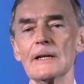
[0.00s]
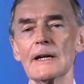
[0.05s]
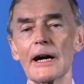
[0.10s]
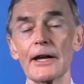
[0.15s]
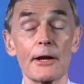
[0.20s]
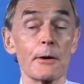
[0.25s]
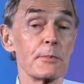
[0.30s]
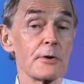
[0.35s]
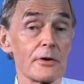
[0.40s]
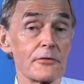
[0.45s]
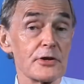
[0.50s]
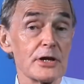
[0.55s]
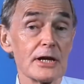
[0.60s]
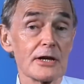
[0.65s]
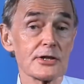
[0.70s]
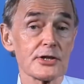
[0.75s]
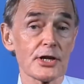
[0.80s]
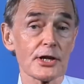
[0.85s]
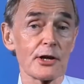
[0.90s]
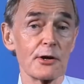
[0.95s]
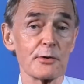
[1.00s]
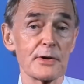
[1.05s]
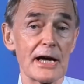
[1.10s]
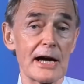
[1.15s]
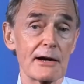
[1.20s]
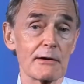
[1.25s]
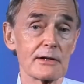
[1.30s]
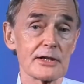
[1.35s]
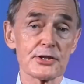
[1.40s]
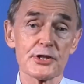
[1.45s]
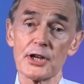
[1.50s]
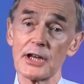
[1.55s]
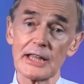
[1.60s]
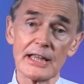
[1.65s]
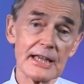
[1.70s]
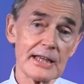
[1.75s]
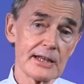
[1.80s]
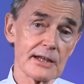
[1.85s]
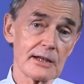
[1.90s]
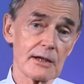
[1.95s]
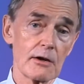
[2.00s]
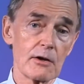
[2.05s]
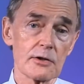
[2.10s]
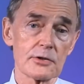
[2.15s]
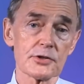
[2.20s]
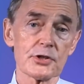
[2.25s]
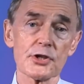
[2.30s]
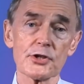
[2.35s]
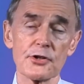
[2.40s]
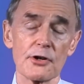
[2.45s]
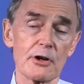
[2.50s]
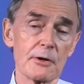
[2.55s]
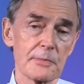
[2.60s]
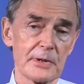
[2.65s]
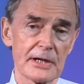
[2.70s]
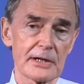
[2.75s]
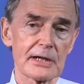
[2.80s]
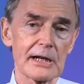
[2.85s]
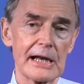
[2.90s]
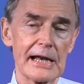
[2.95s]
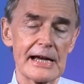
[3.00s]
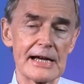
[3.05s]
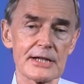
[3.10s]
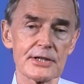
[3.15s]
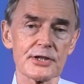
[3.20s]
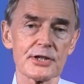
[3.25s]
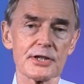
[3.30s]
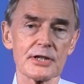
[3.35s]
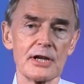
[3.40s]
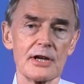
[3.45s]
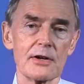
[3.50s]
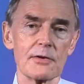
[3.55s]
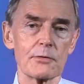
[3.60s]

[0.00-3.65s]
A number of years ago now, listening in on sermon class,